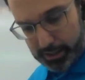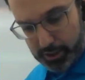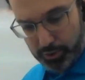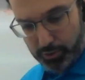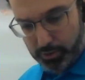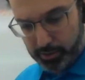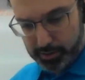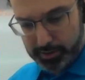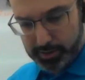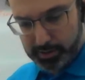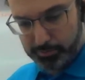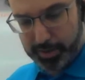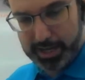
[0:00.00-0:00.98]
your
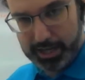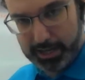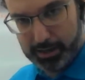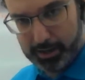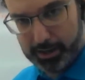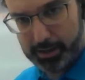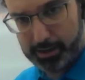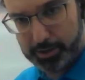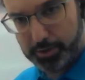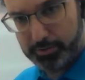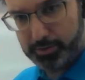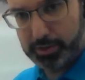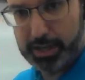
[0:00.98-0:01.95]
speed and
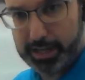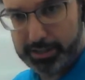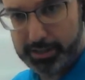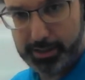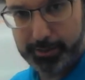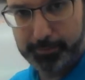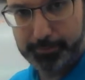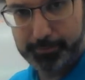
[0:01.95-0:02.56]
your velocity.